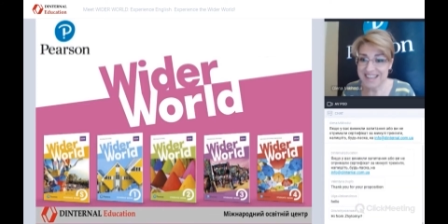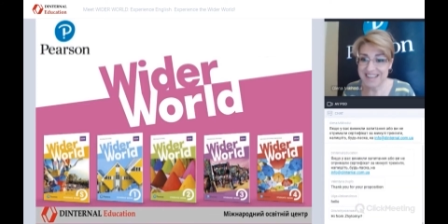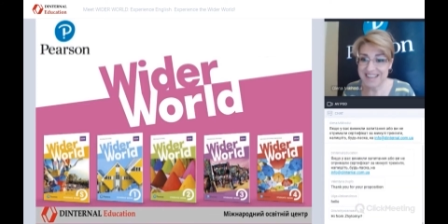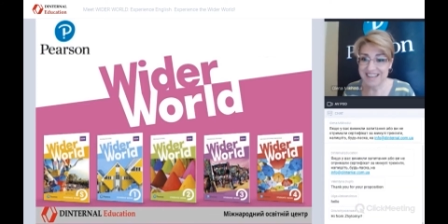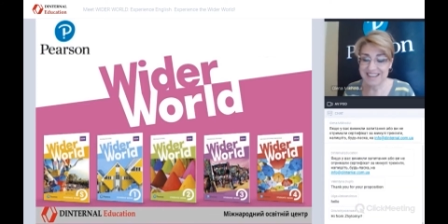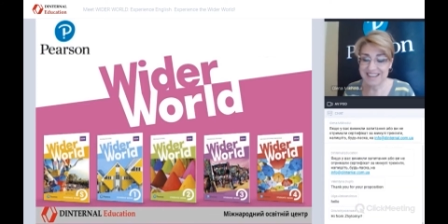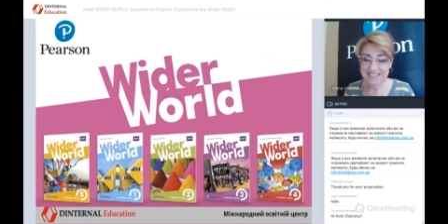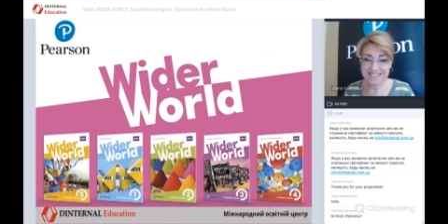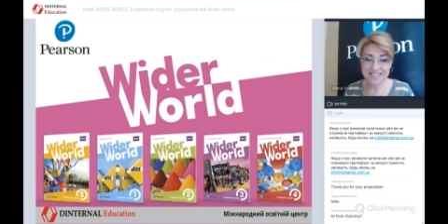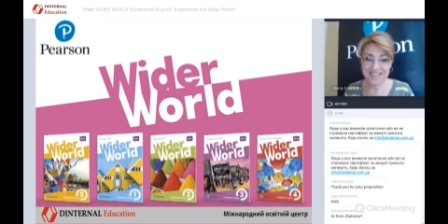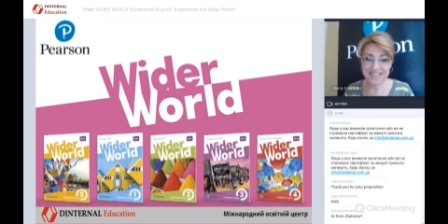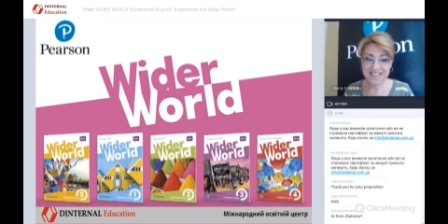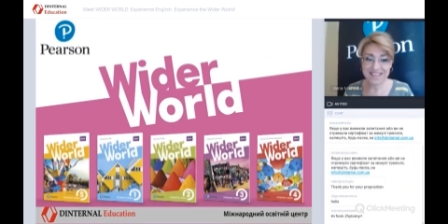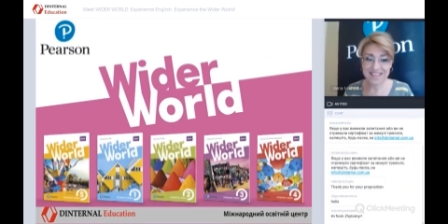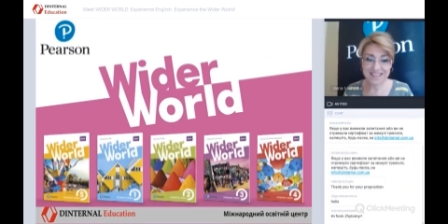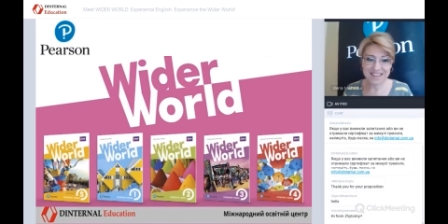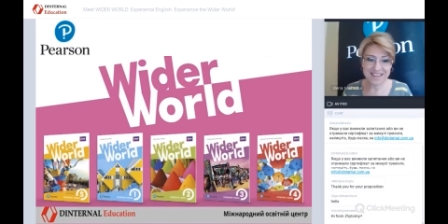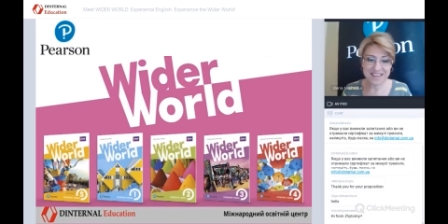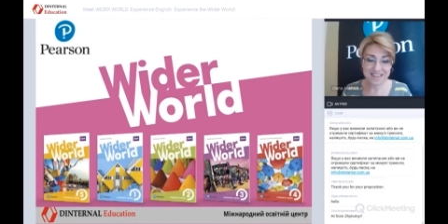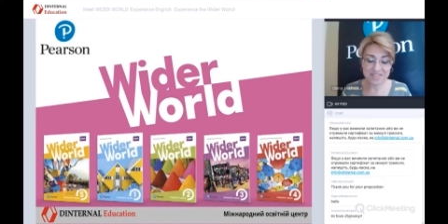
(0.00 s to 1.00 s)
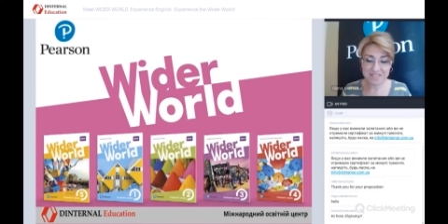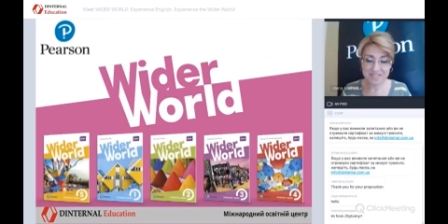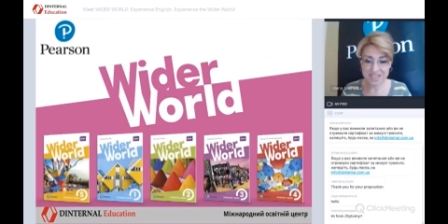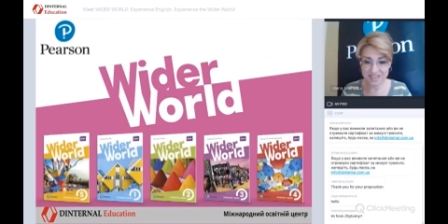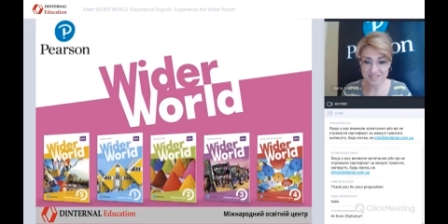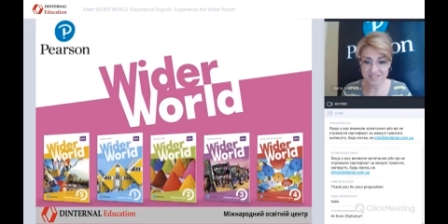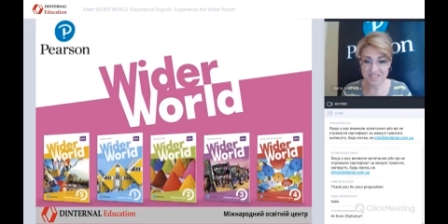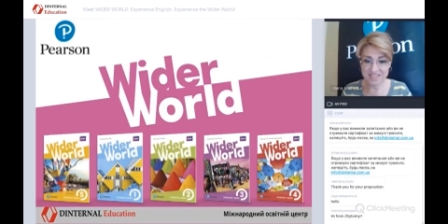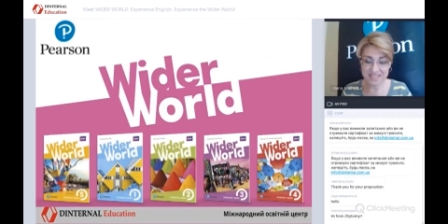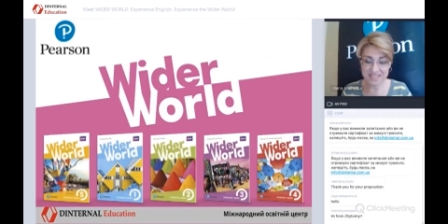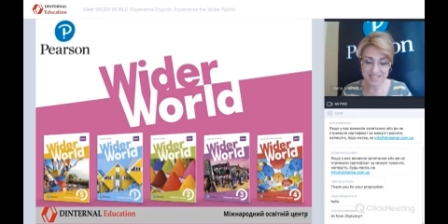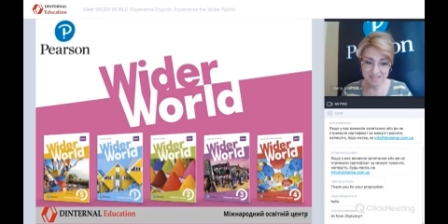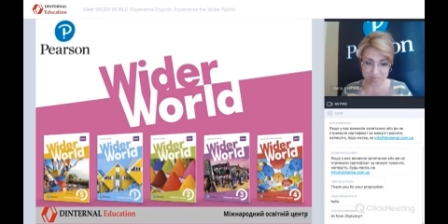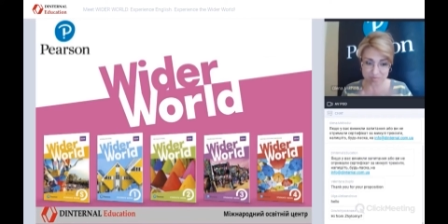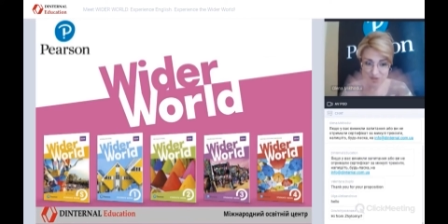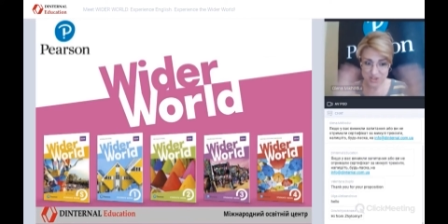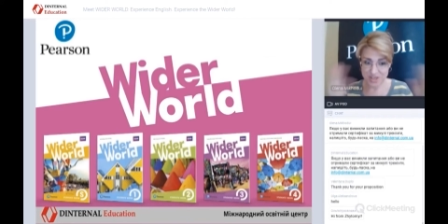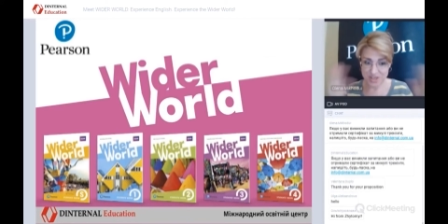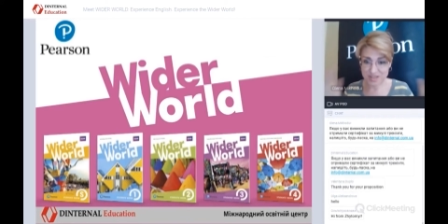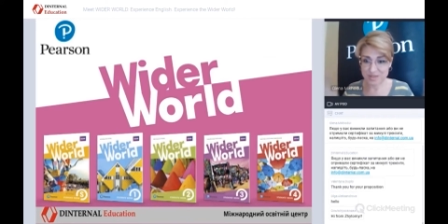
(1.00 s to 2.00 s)
I think I've given
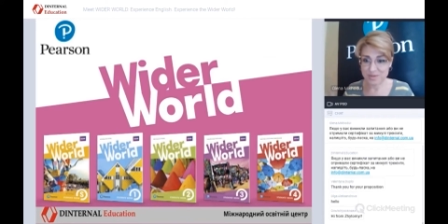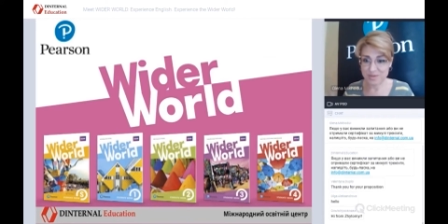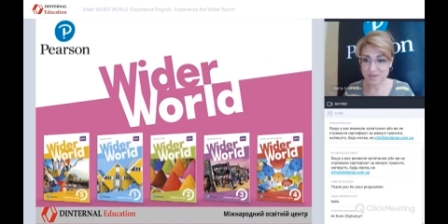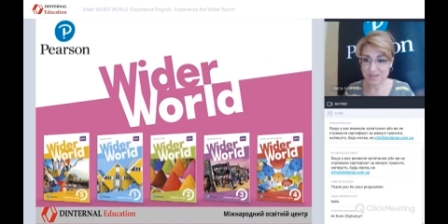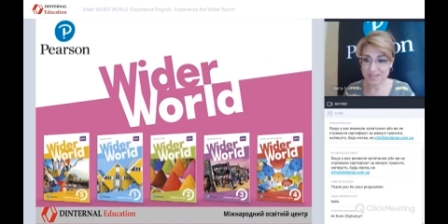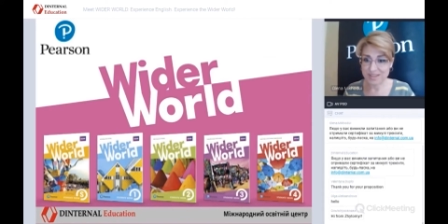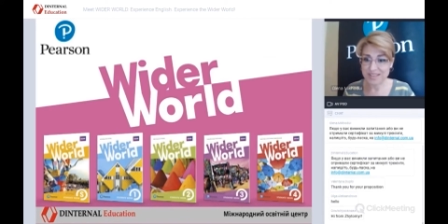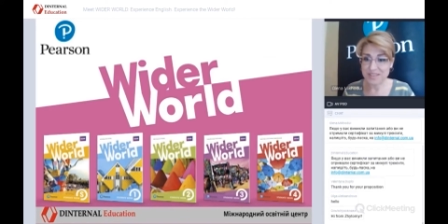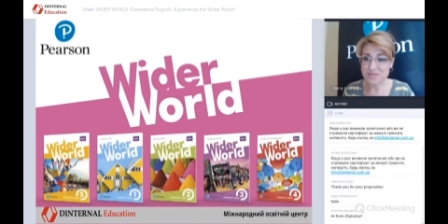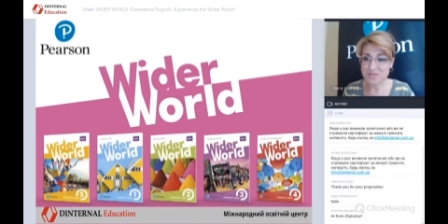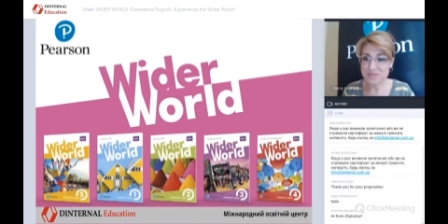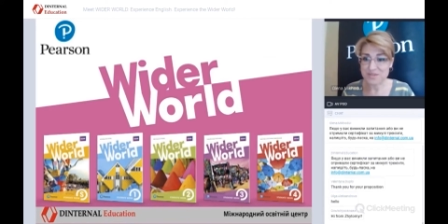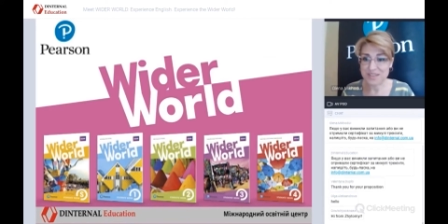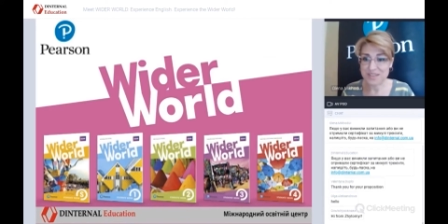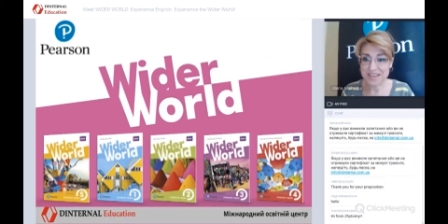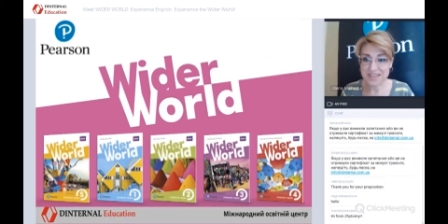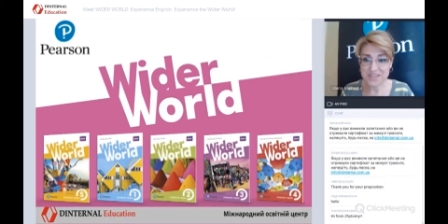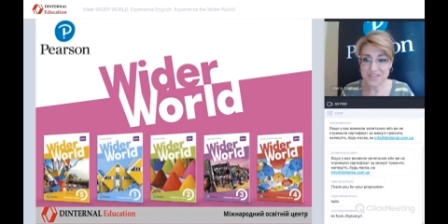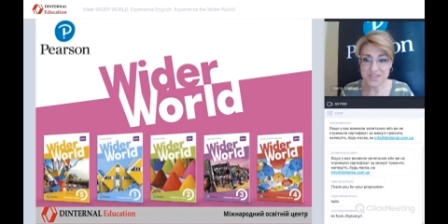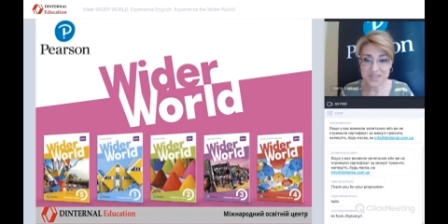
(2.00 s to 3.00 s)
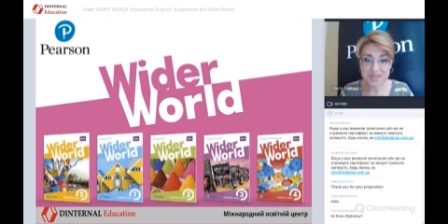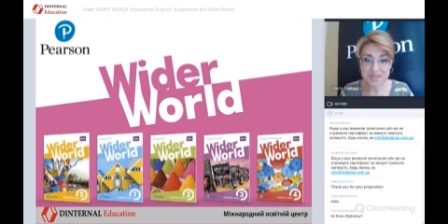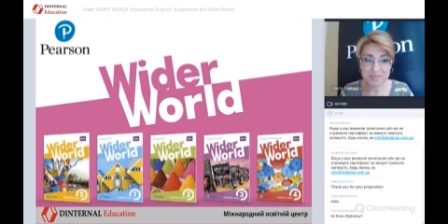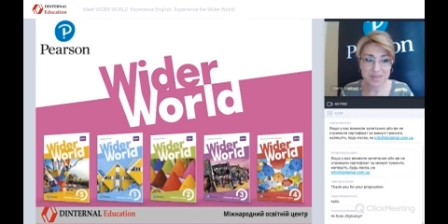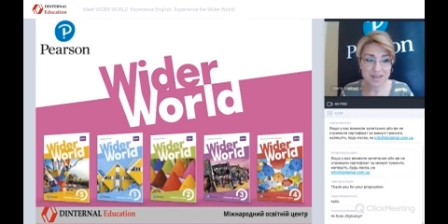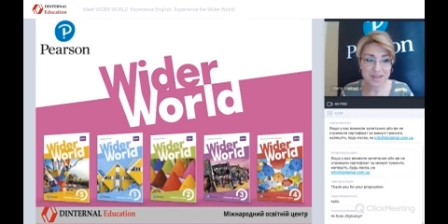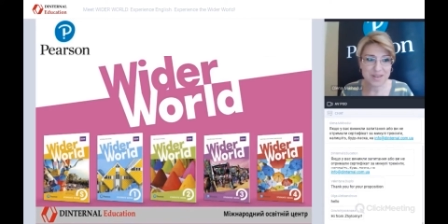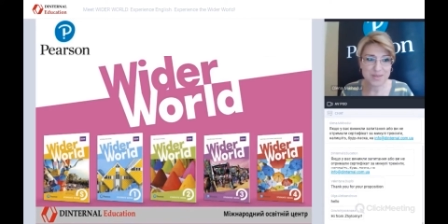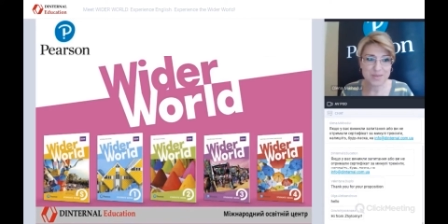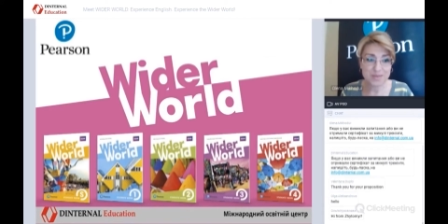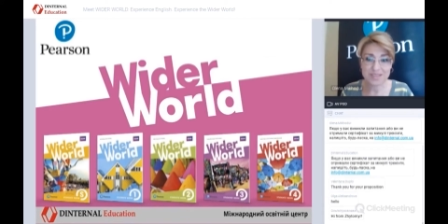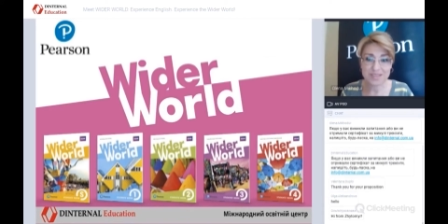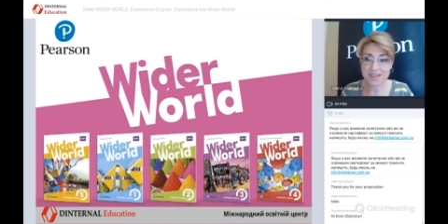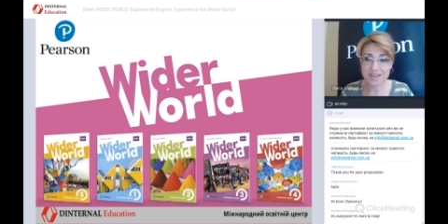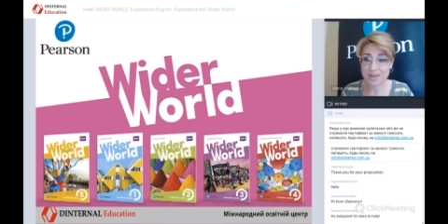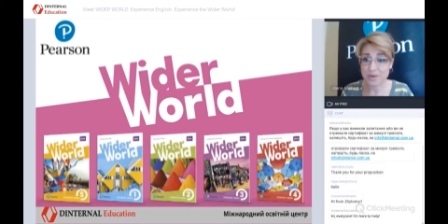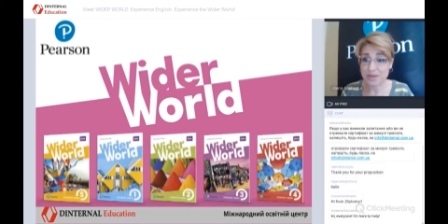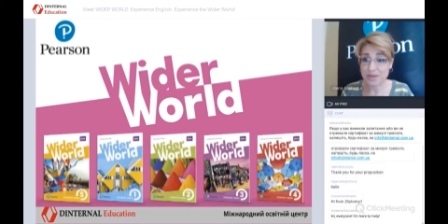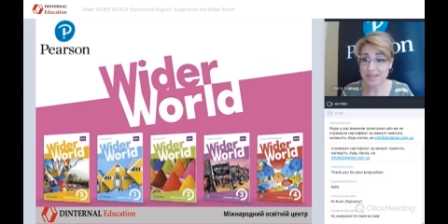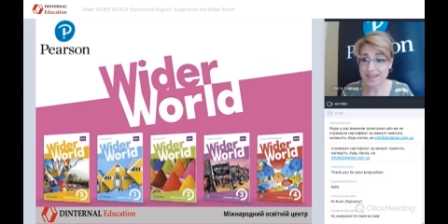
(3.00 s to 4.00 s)
some general introduction about
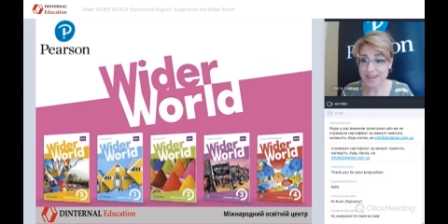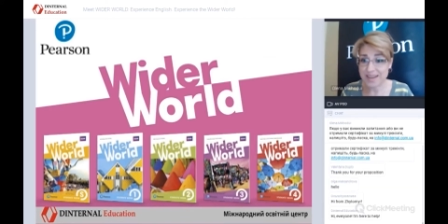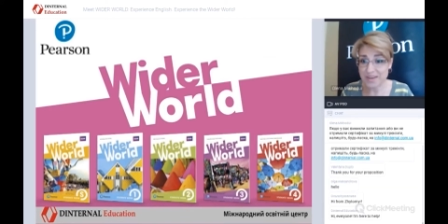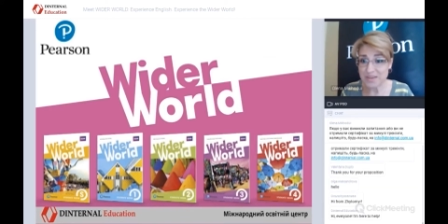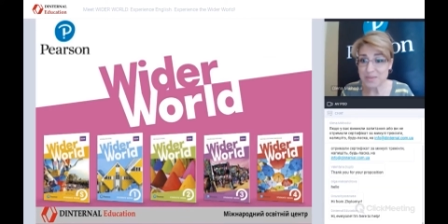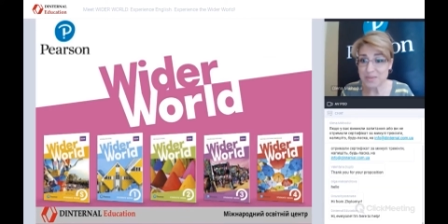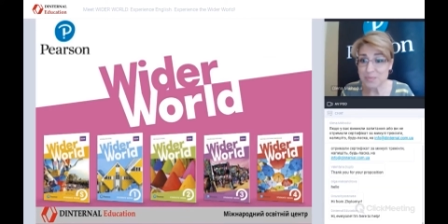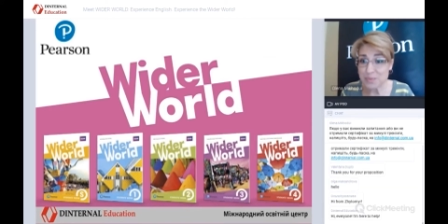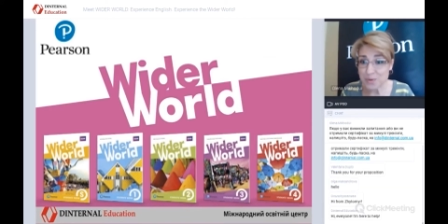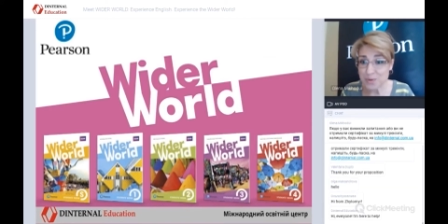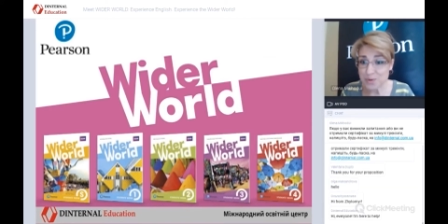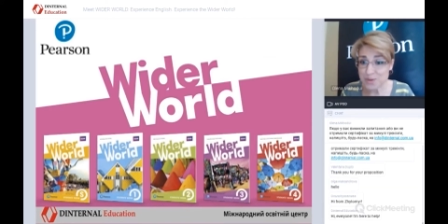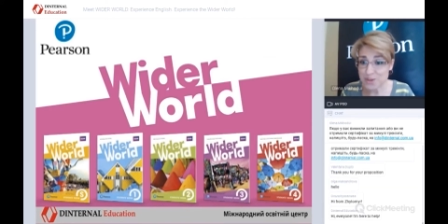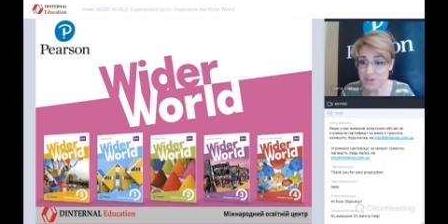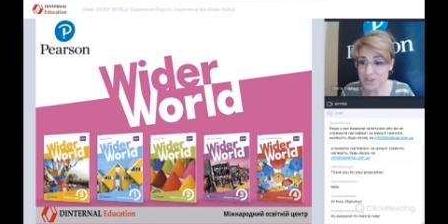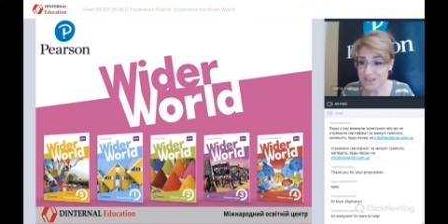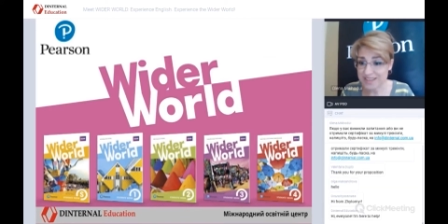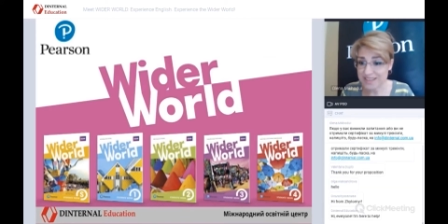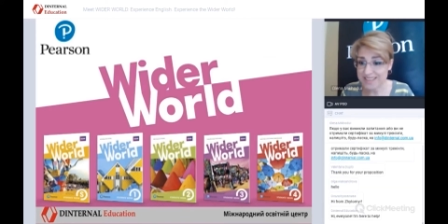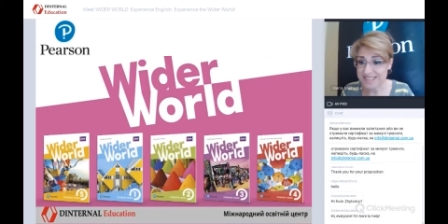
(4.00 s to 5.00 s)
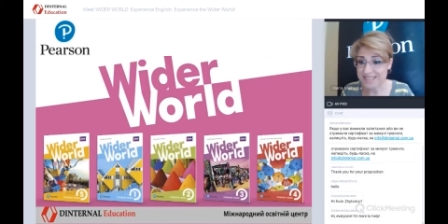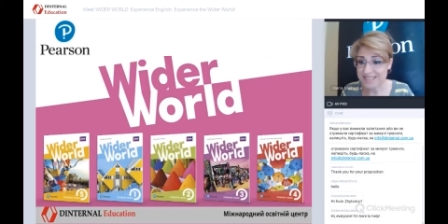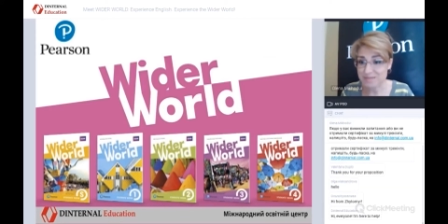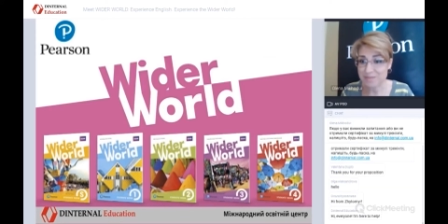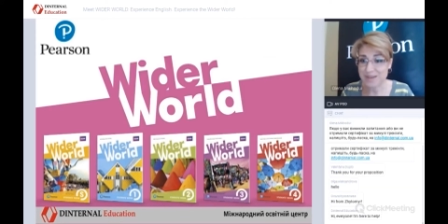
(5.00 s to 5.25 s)
our current projects,